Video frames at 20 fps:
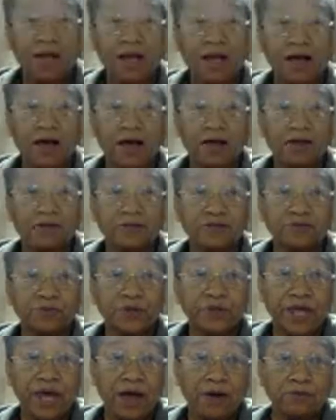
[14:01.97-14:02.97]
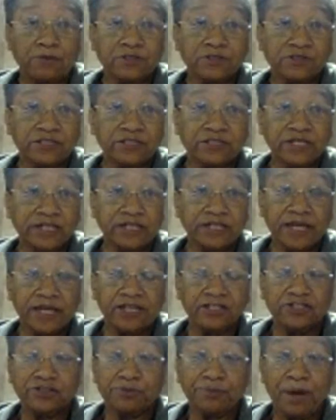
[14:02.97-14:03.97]
Cause when I was a
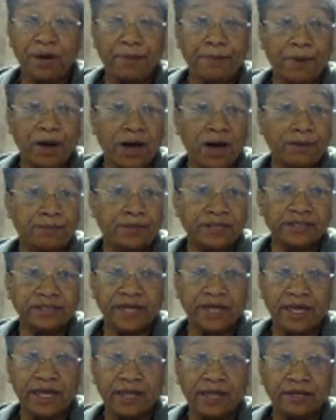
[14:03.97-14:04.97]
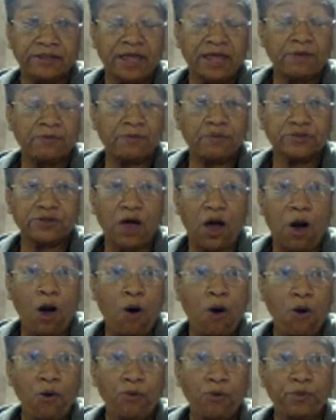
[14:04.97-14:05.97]
teenager, my mom and dad, they was
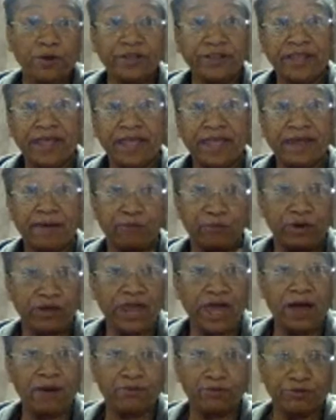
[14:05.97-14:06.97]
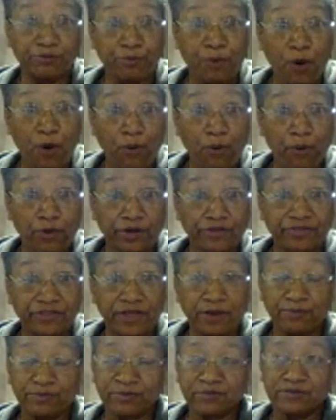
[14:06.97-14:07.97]
old when I was born.
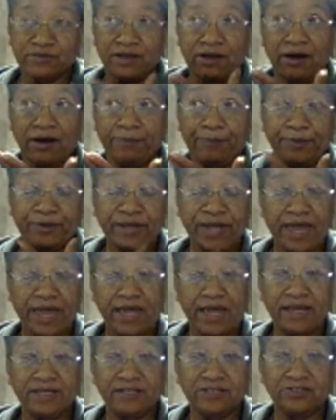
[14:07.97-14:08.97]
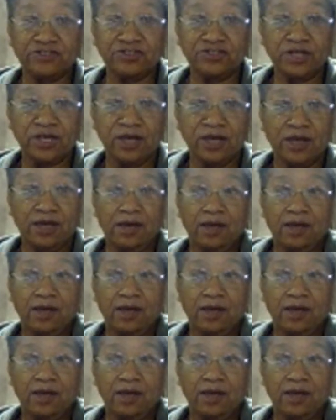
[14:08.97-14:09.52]
They was up in age.